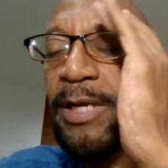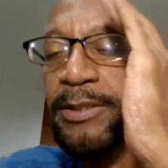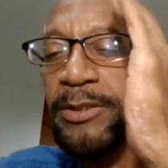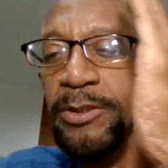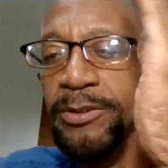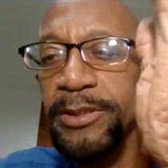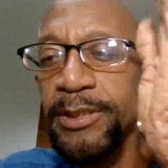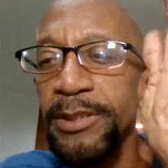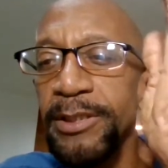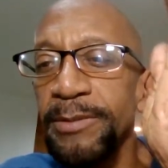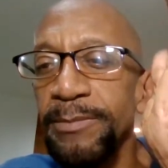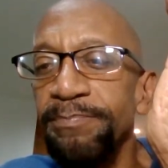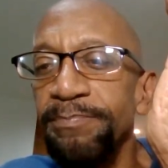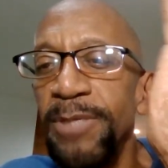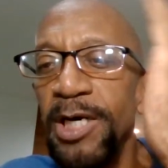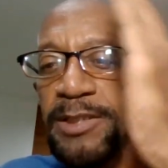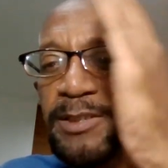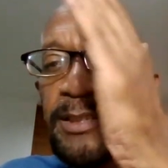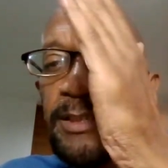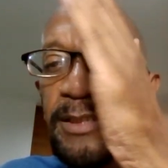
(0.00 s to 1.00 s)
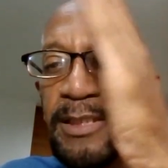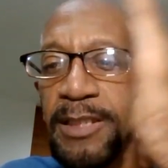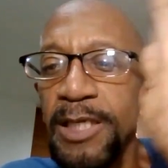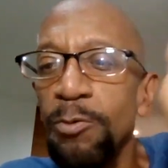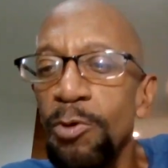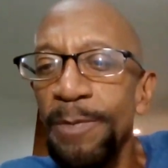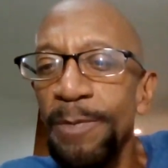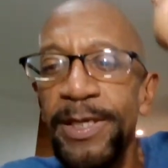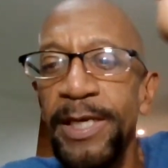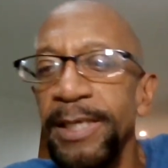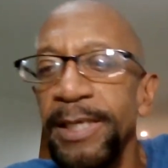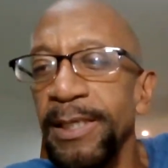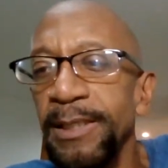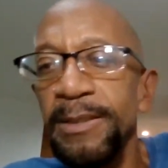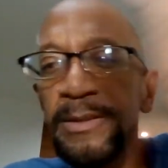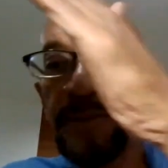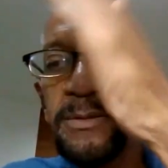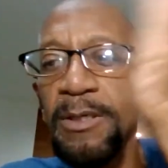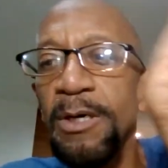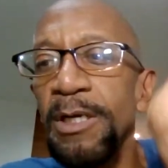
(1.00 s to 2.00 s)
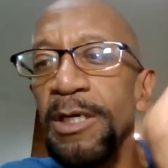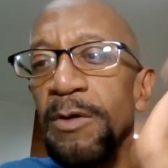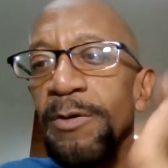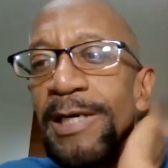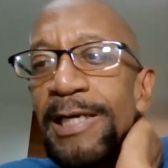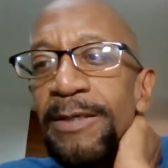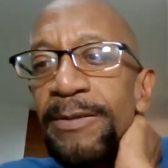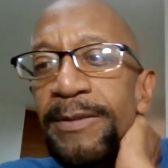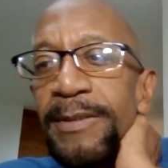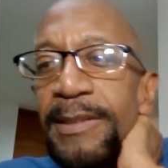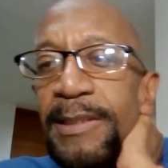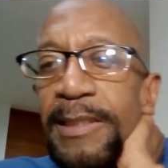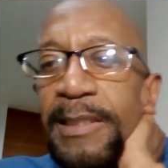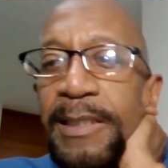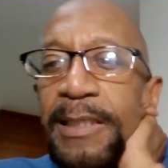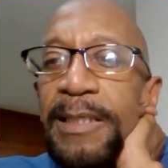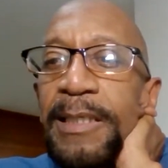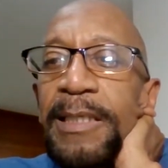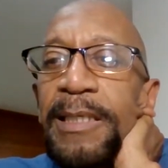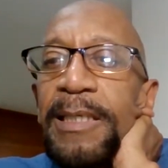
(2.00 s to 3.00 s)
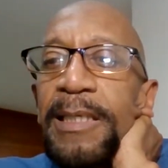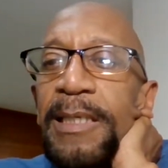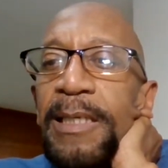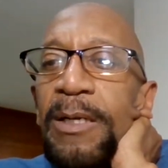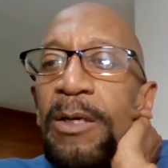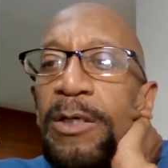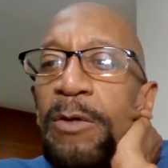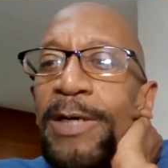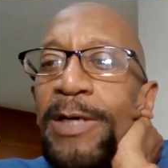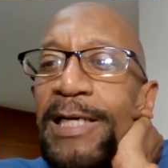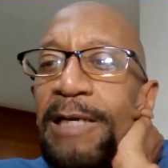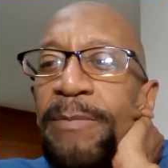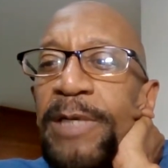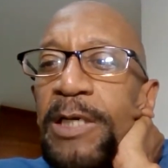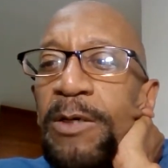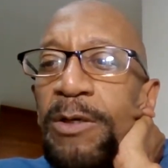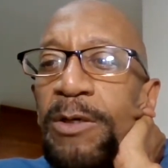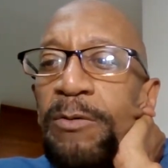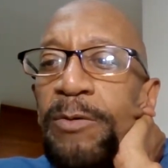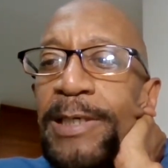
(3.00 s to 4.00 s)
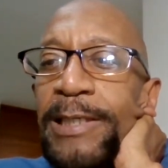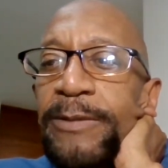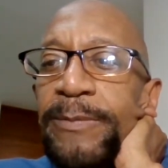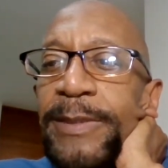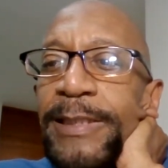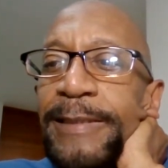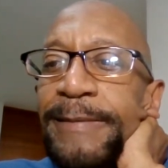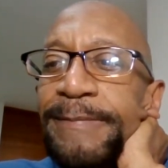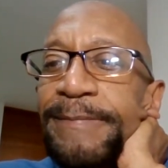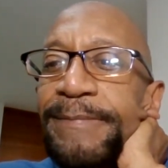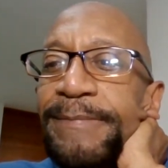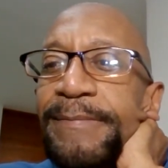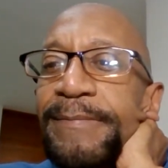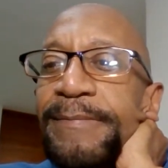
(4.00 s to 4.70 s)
took the buses and go up the hills all around. All around. I've been all around, man.